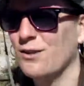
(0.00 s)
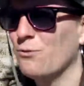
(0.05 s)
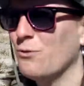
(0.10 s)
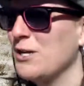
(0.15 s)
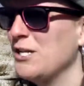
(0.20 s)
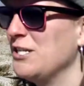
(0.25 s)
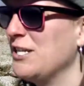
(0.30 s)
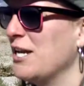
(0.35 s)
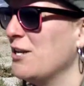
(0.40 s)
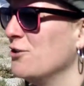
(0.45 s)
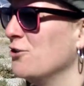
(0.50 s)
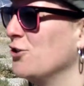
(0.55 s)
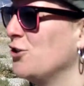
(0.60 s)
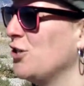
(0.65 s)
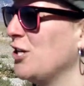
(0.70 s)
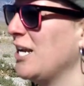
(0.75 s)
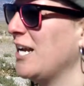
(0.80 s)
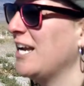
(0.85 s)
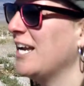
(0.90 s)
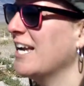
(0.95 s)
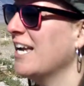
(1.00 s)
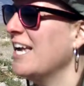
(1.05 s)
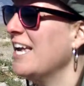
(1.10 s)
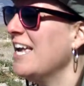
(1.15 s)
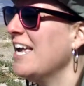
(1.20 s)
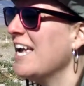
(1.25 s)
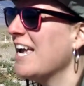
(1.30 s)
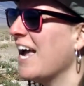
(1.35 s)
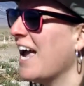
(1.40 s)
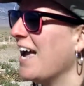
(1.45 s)
the wind energy.
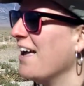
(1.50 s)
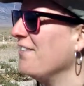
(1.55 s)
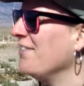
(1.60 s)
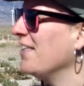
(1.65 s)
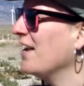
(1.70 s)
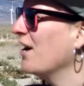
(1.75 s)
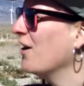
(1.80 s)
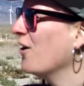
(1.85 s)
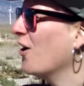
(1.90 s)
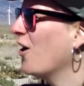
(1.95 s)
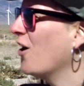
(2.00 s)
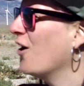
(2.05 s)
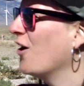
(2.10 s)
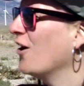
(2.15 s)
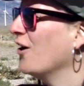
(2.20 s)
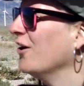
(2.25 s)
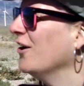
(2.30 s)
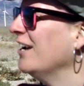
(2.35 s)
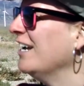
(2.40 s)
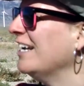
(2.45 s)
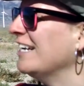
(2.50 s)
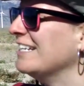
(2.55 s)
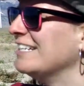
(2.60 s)
And there are